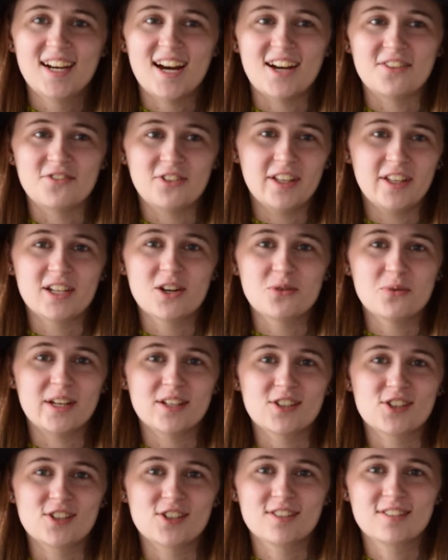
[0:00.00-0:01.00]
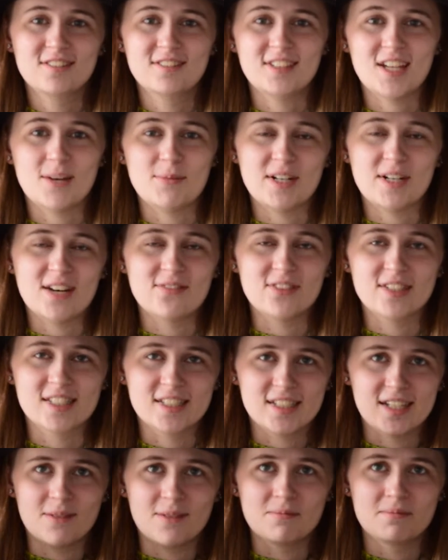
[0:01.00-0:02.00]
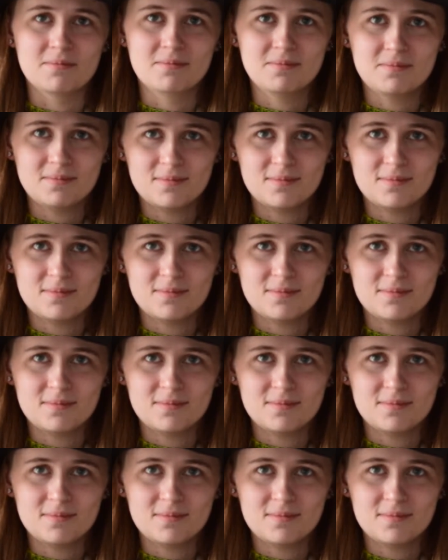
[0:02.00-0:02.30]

I feel like a witch. I mean, obviously I'm